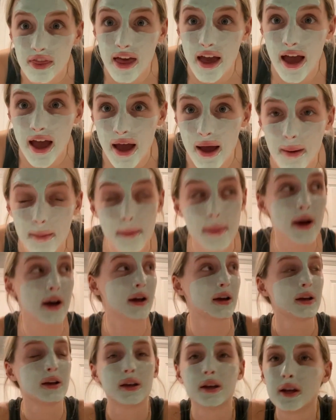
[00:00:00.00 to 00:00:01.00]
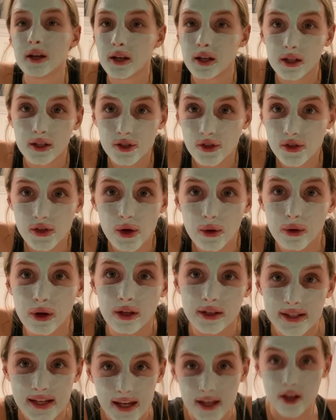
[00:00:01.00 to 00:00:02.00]
them. So
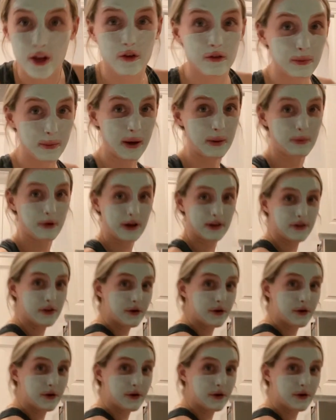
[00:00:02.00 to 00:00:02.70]
good. Taking over my brain